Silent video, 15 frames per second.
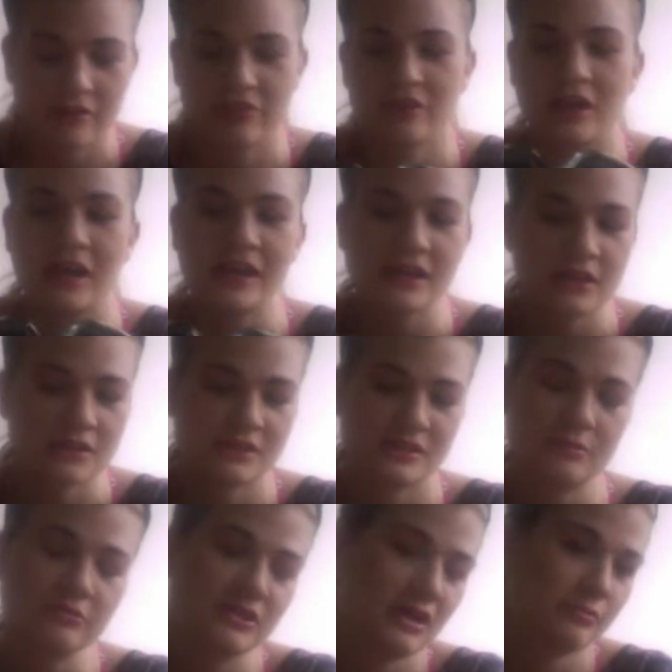The lake,
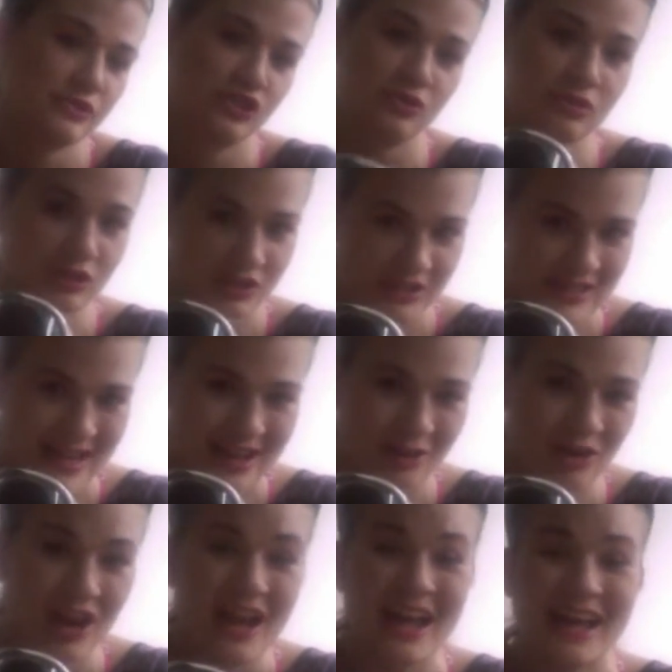sometimes you look
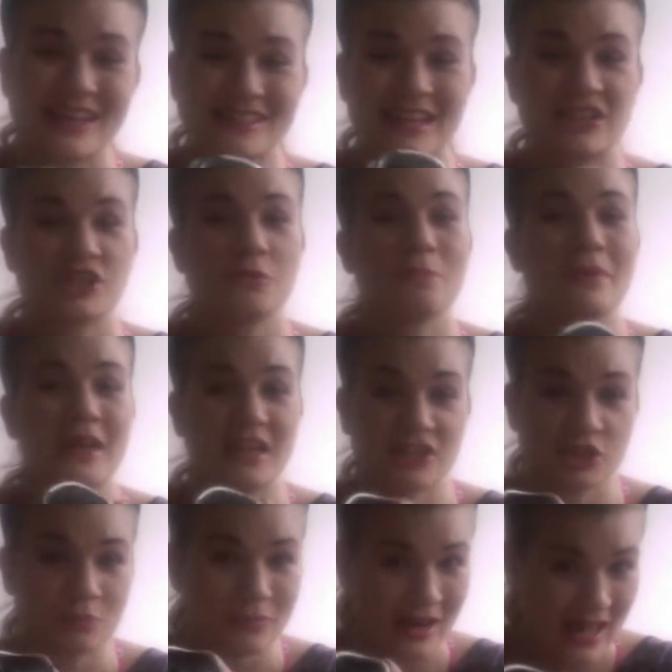down, it's actually
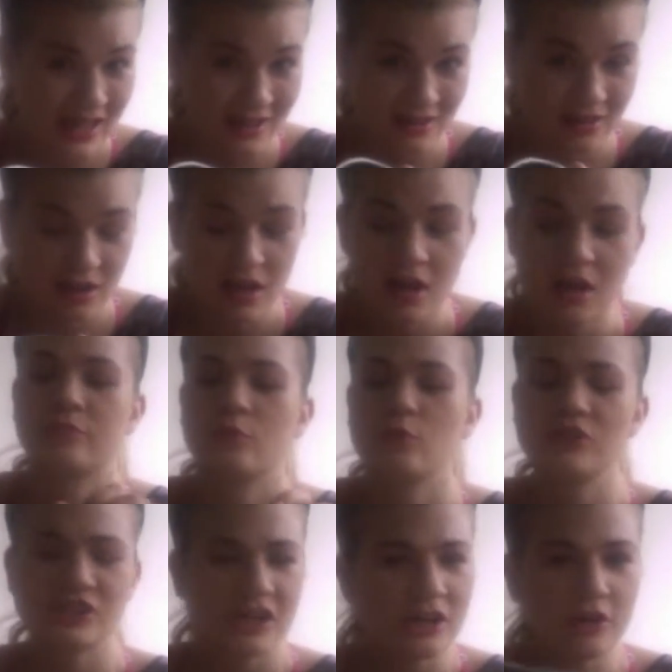pitch black,
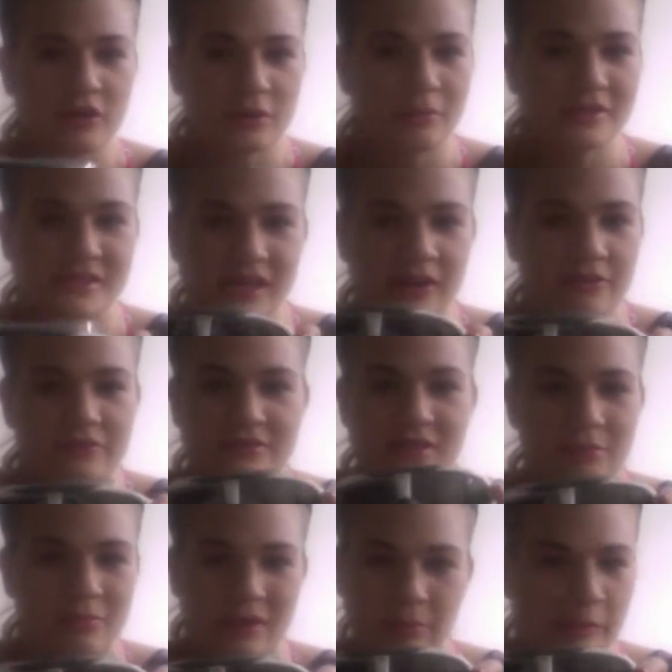which I know can be scary for
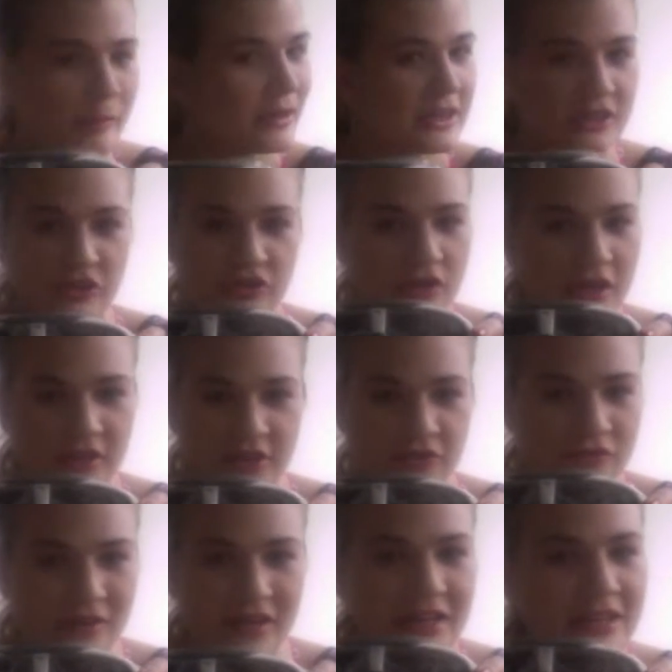some people, but it's
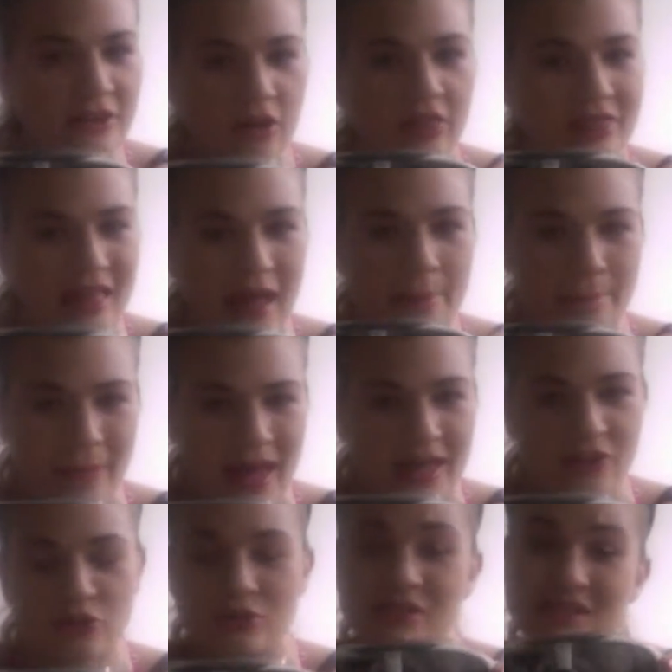really not that
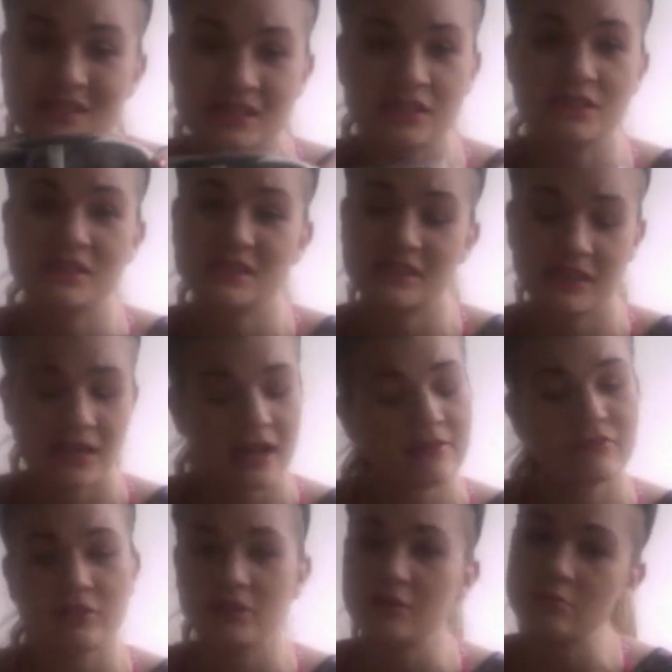bad. You can still see
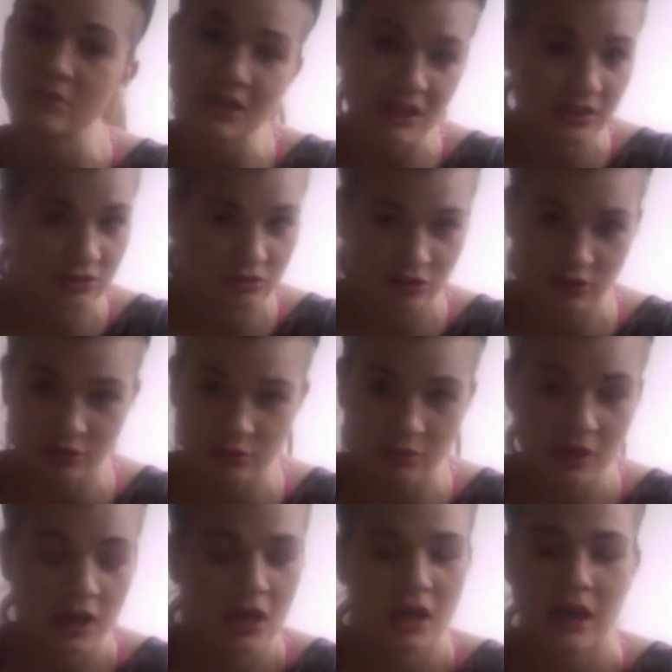everything beneath you,
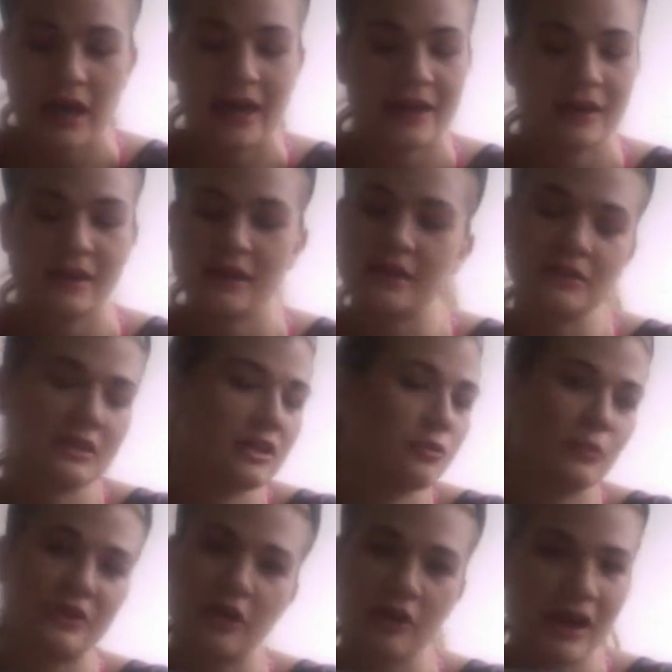and in England
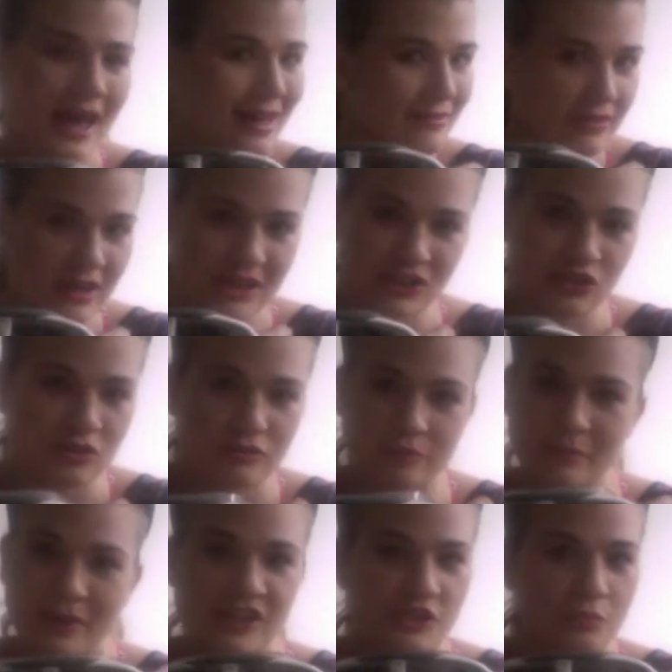we don't have any sort of
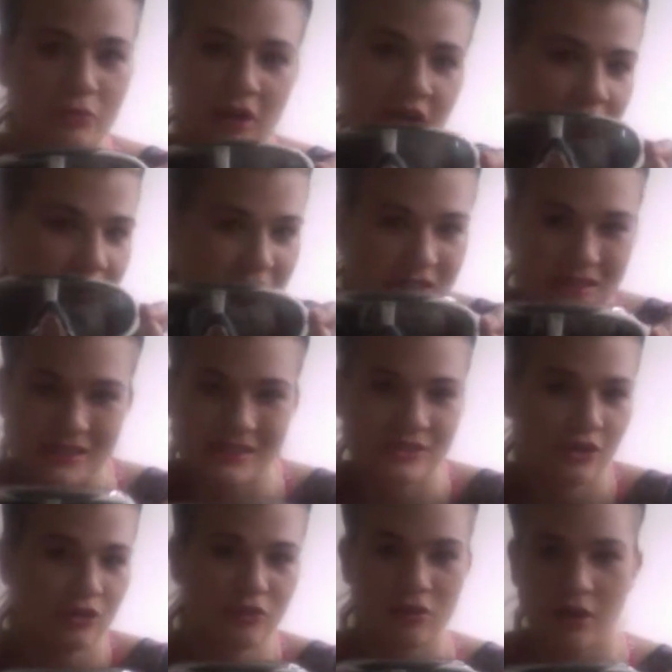major predators. There's
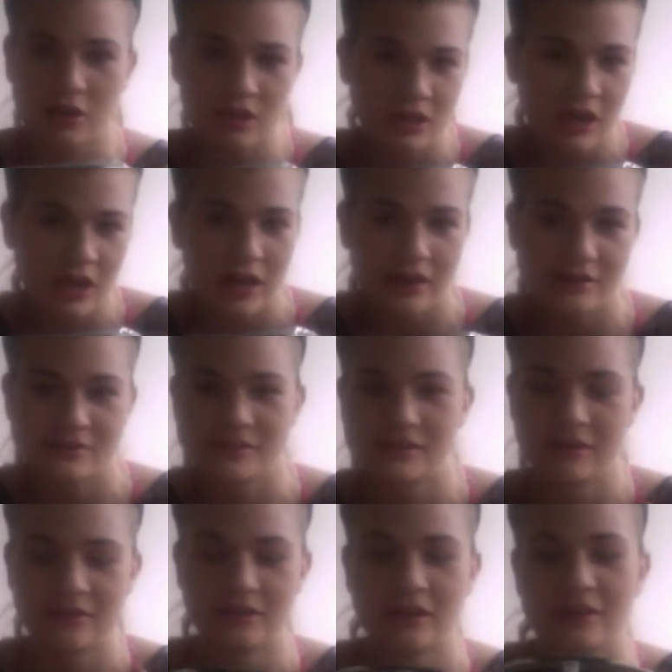no crocodiles,
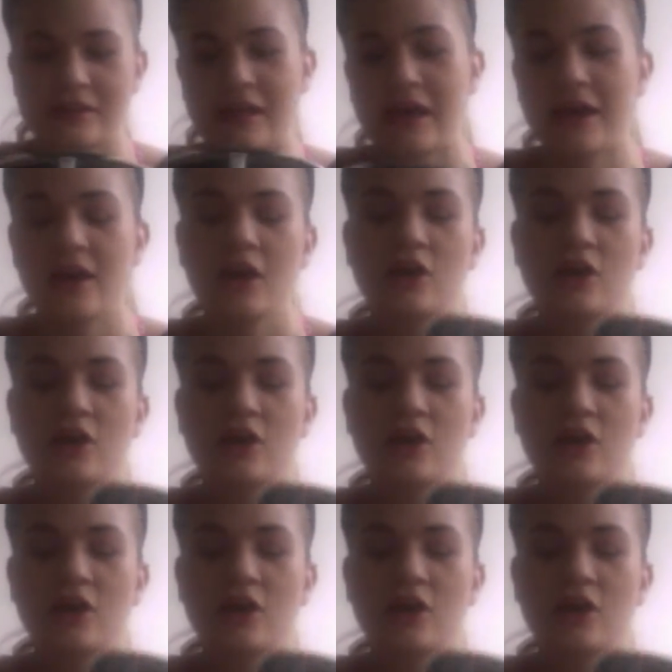nothing like that.